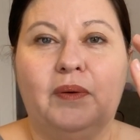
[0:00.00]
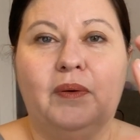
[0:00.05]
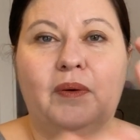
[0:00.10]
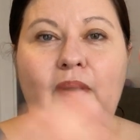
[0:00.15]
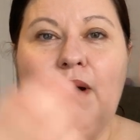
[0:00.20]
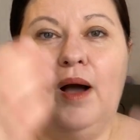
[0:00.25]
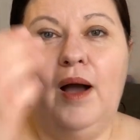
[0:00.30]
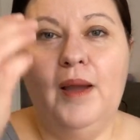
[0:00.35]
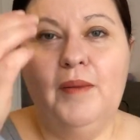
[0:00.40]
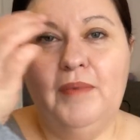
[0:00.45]

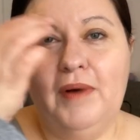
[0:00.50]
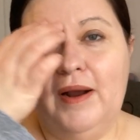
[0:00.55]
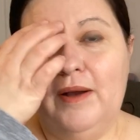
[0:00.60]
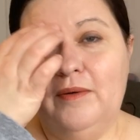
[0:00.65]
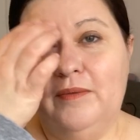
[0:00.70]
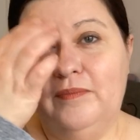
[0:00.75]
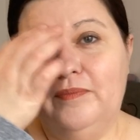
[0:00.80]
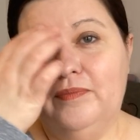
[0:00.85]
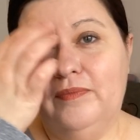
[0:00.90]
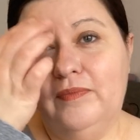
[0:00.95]
Eyebrow.
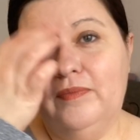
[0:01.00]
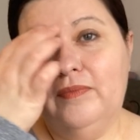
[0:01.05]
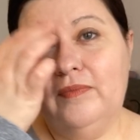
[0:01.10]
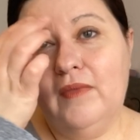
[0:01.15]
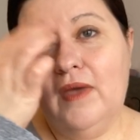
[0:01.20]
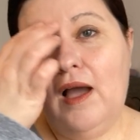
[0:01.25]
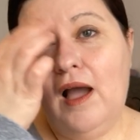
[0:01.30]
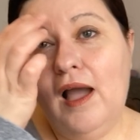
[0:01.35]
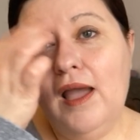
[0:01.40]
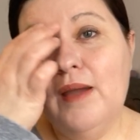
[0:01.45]

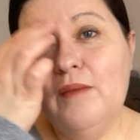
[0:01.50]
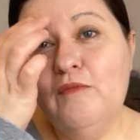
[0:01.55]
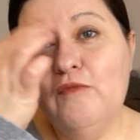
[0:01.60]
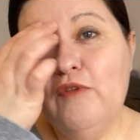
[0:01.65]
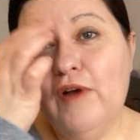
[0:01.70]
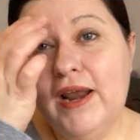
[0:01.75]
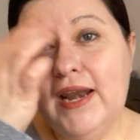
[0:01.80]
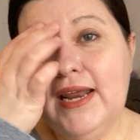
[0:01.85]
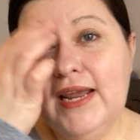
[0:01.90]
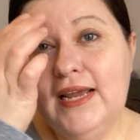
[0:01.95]
I am
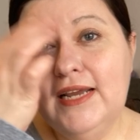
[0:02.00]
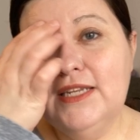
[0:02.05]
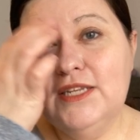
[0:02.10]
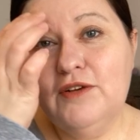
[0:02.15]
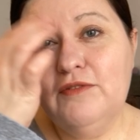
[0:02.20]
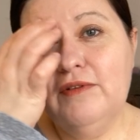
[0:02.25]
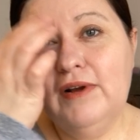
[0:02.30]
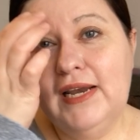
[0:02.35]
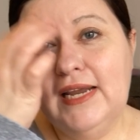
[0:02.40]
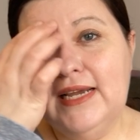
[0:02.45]
ready
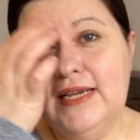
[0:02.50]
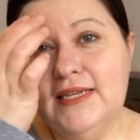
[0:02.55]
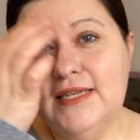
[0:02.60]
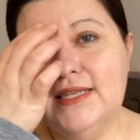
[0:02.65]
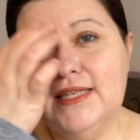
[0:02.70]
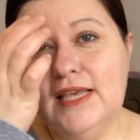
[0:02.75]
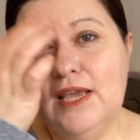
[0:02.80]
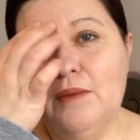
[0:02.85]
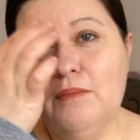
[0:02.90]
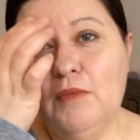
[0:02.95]
to release
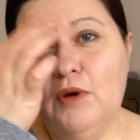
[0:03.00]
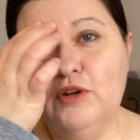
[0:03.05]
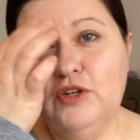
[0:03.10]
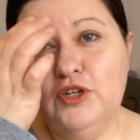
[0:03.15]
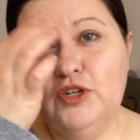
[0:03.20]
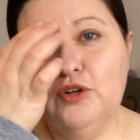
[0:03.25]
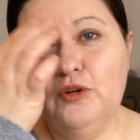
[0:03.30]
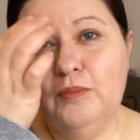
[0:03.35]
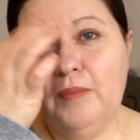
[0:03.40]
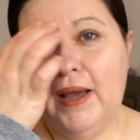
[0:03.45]
the
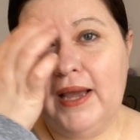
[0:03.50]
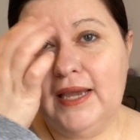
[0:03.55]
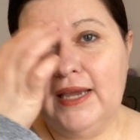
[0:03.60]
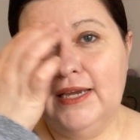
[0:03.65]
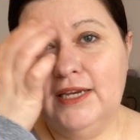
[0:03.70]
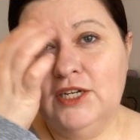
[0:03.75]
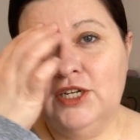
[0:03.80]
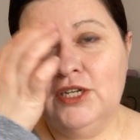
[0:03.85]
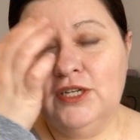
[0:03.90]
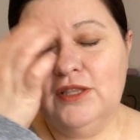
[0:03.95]
emotional
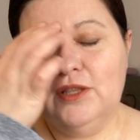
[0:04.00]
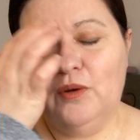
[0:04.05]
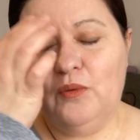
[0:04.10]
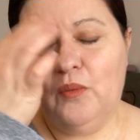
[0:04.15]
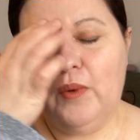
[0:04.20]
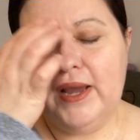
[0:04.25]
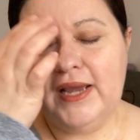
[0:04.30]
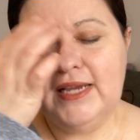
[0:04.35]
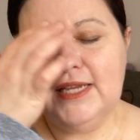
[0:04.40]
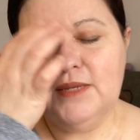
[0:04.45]
baggage that
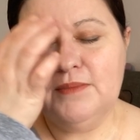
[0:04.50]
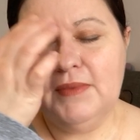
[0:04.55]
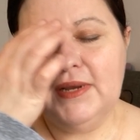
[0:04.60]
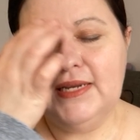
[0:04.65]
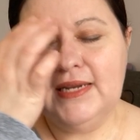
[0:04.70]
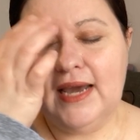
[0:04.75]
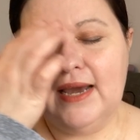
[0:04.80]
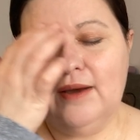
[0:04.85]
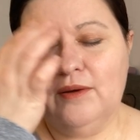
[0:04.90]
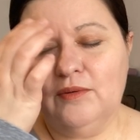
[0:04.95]
weighs me
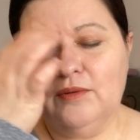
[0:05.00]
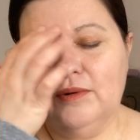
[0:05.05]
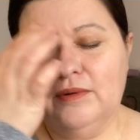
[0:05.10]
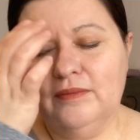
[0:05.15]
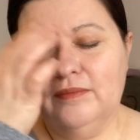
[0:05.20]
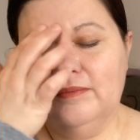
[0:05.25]
down.